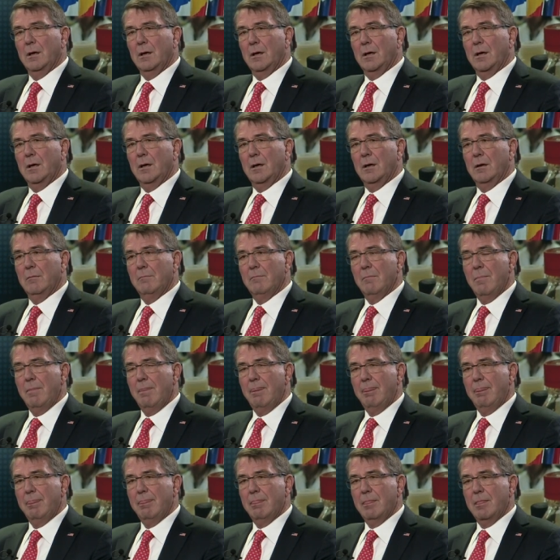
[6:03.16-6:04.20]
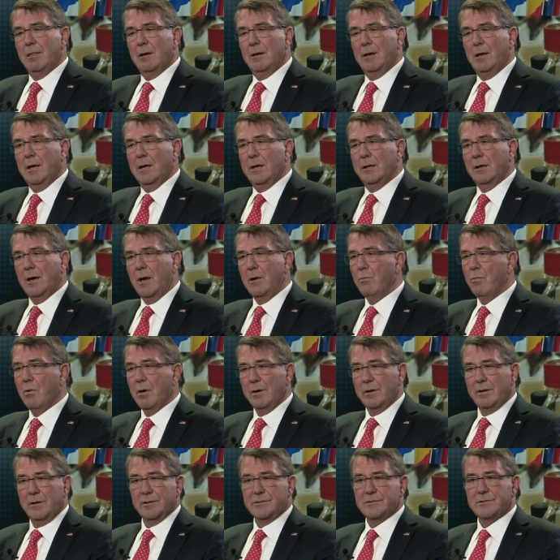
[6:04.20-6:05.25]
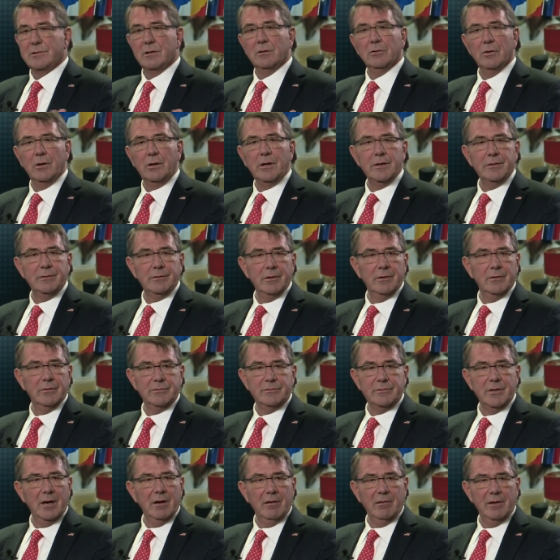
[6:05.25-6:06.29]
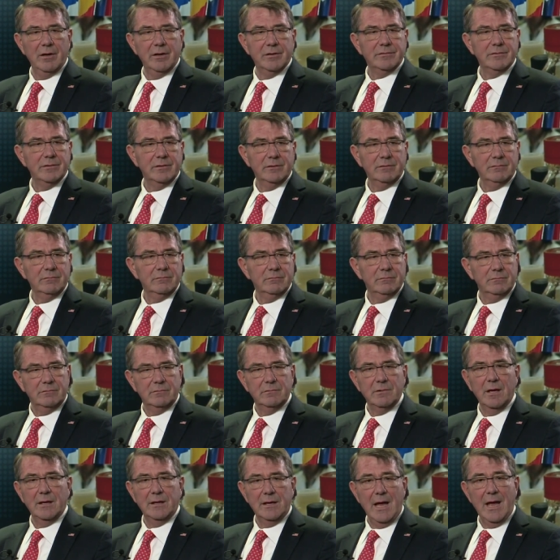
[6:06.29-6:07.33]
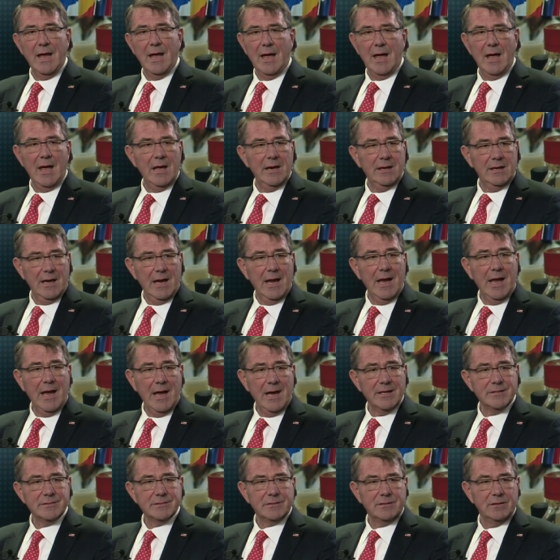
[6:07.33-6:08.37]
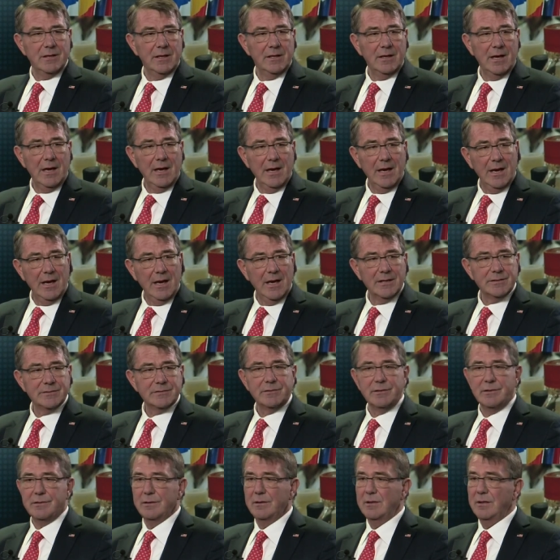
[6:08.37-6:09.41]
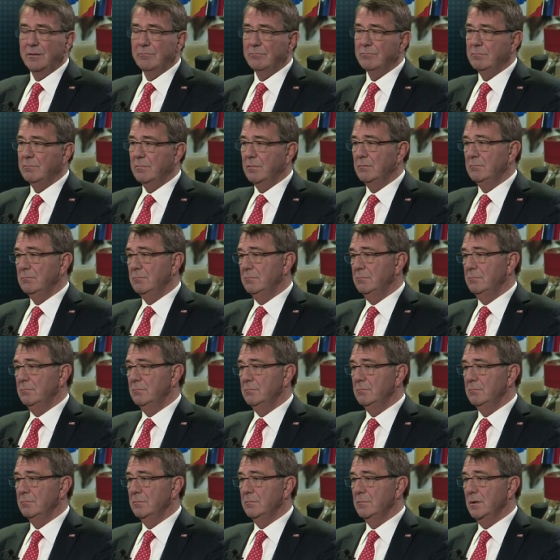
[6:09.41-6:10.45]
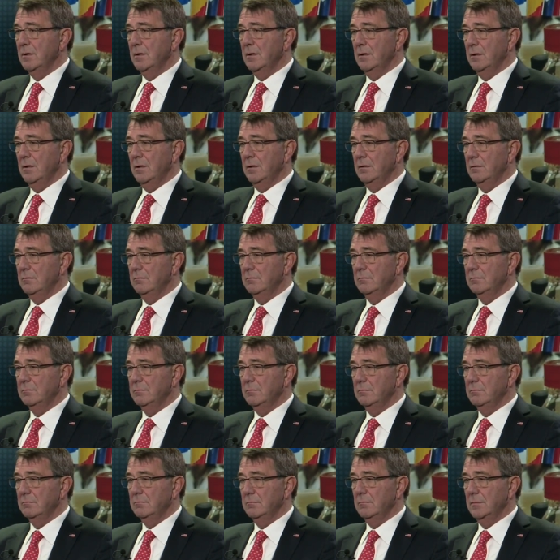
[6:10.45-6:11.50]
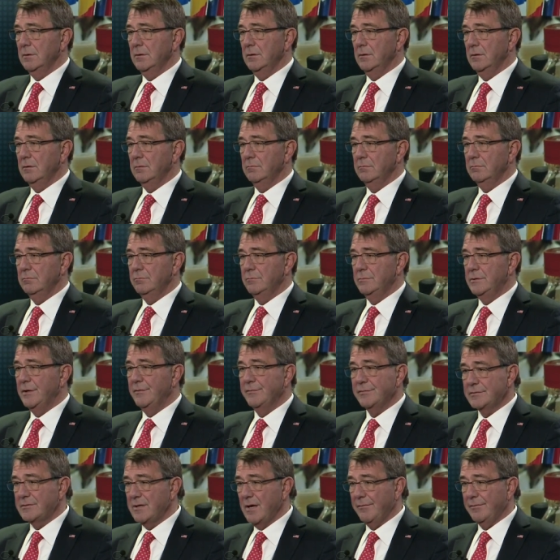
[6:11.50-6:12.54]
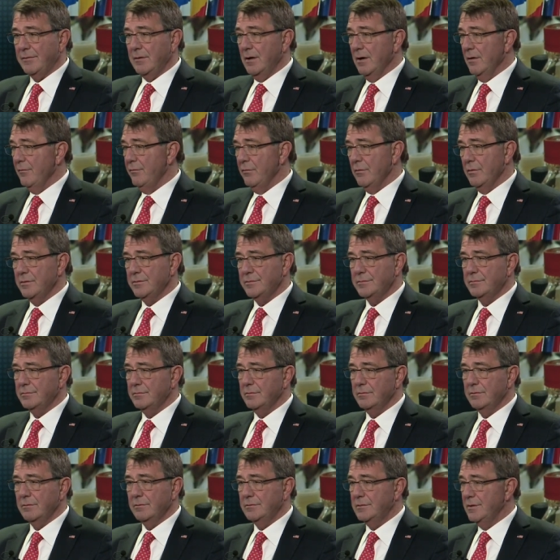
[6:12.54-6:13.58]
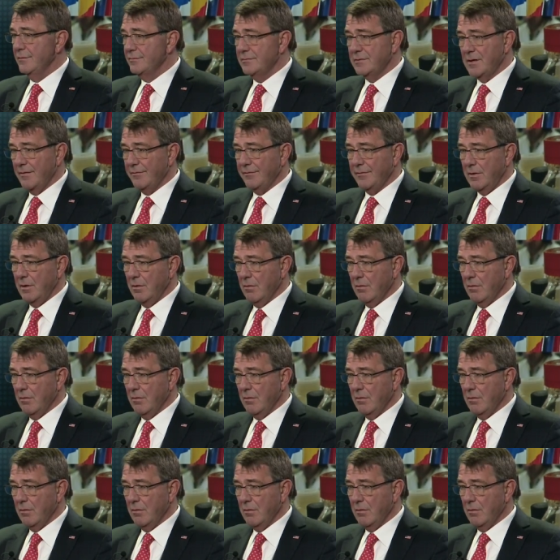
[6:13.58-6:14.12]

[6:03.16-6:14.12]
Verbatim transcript: Um, and I wanted us to look at those areas and, and, and ask, and I asked the uh, uh, Chief of Staff of the Air Force, the Chief of Staff